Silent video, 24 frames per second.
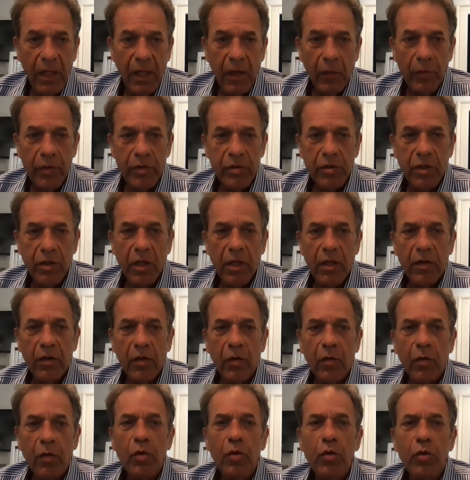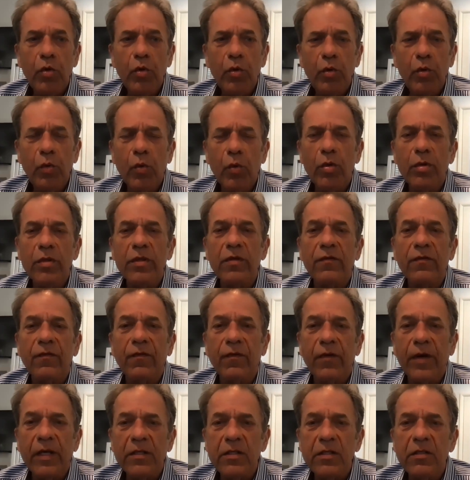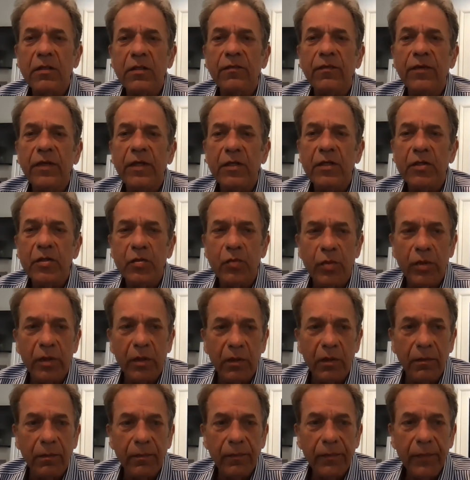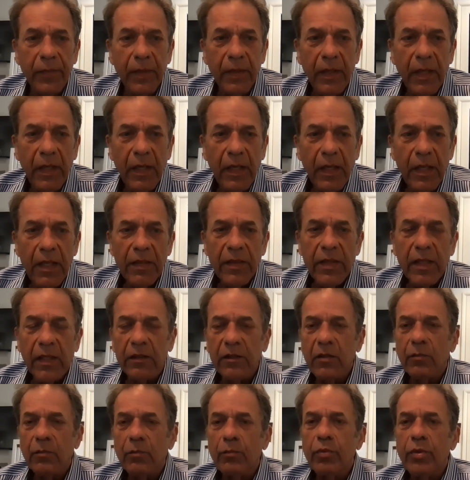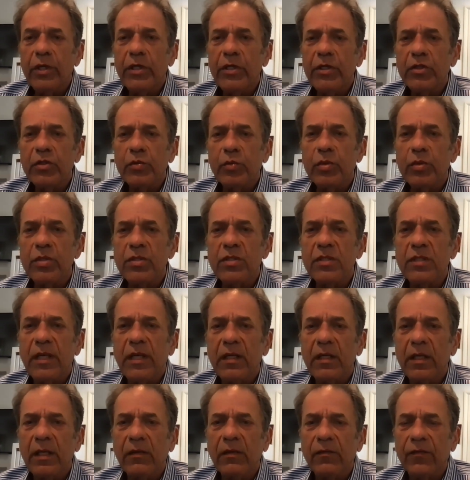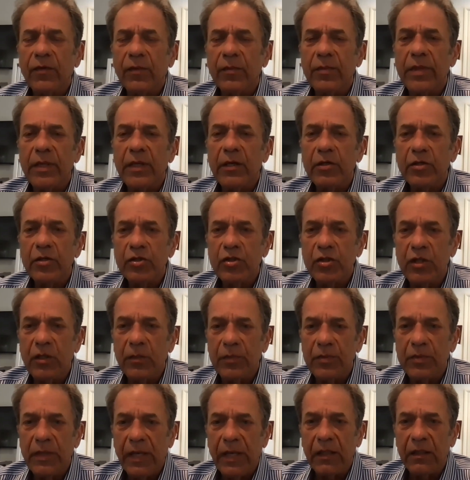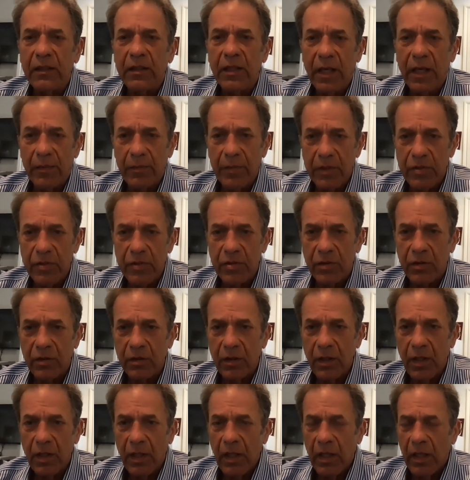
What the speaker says: and we saw who were the friends of Israel that the British were sending from their ships anti-missile,